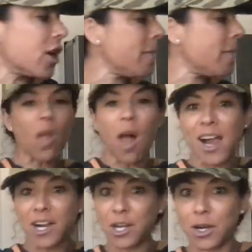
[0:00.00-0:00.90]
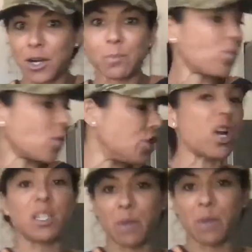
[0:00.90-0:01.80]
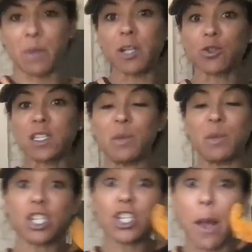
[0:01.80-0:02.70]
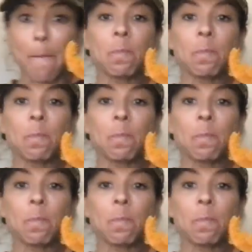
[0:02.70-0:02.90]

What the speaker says: it? I can hear it. Just trust me. It's crispy. It's a chip.